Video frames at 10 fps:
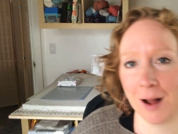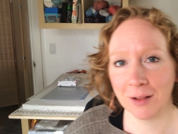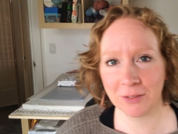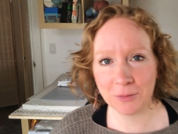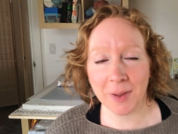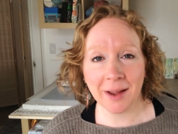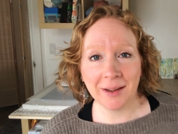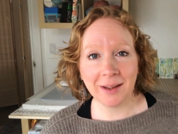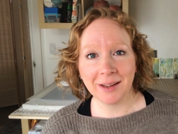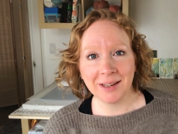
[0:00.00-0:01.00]
all of
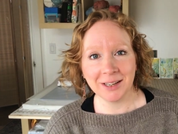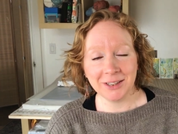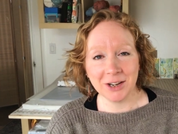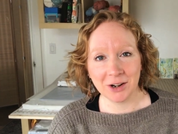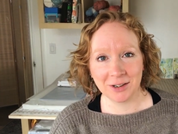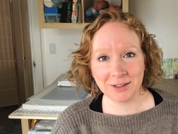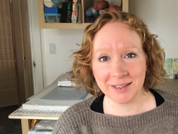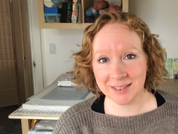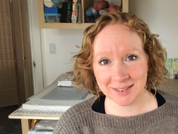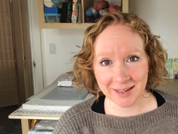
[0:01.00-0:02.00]
my yarn
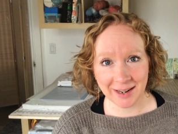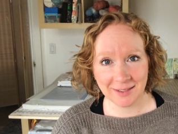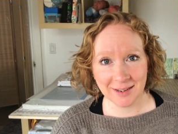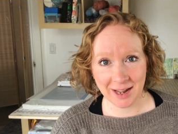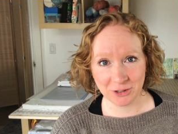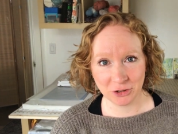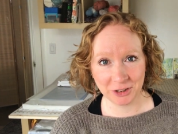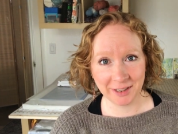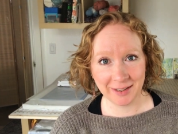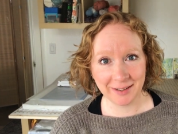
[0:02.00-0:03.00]
is dyed
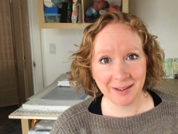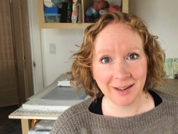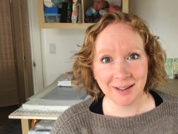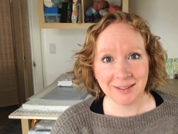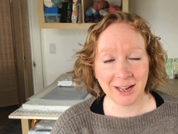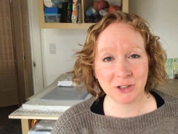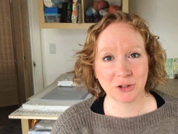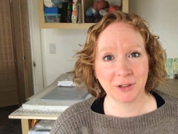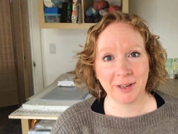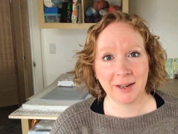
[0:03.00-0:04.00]
naturally.
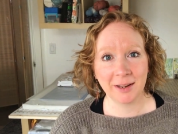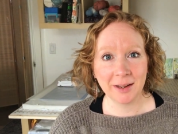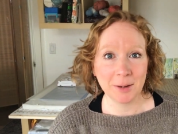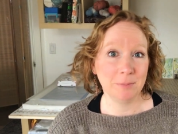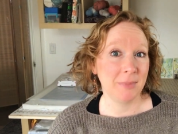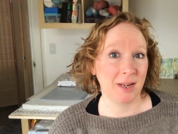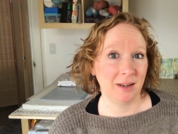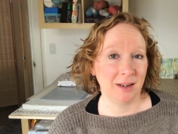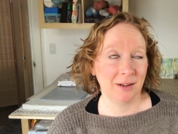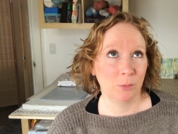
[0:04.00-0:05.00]
Naturally
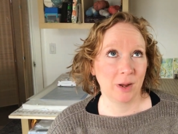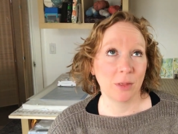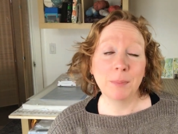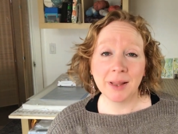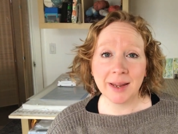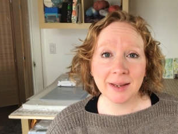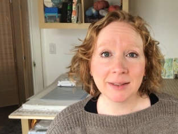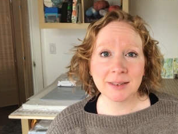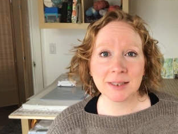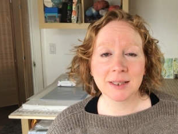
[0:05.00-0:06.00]
meaning with
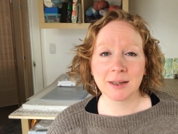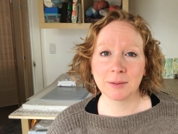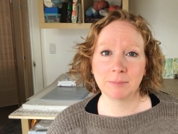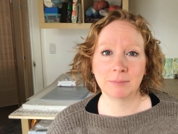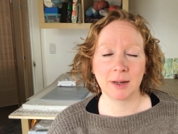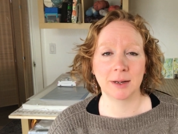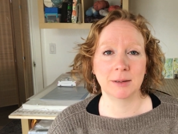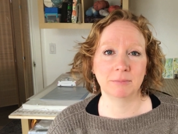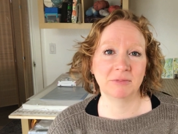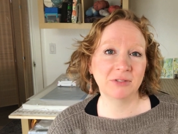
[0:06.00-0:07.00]
plants,
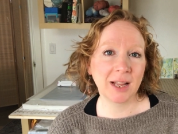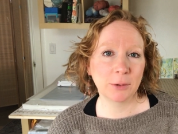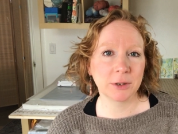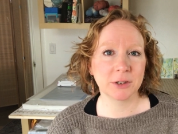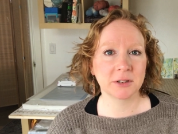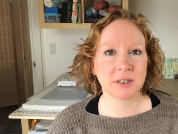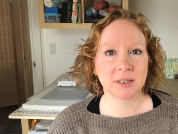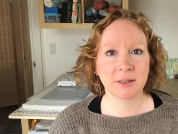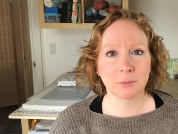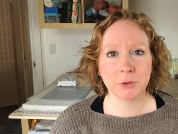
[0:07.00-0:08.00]
um,
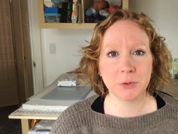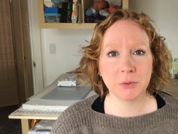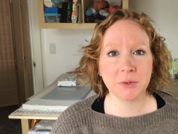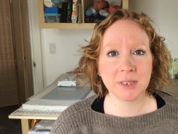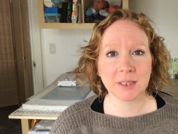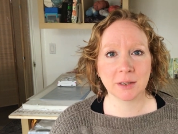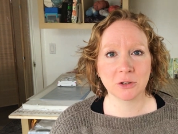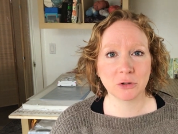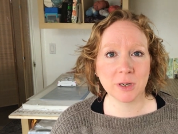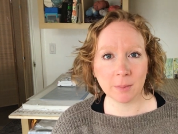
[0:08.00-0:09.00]
flowers, roots,
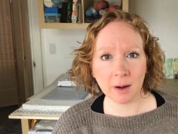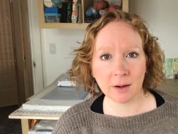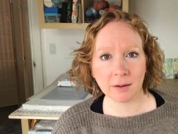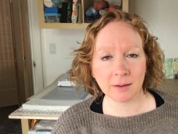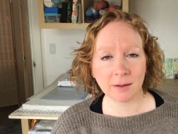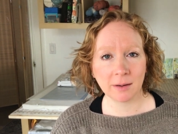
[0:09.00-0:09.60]
tree bark,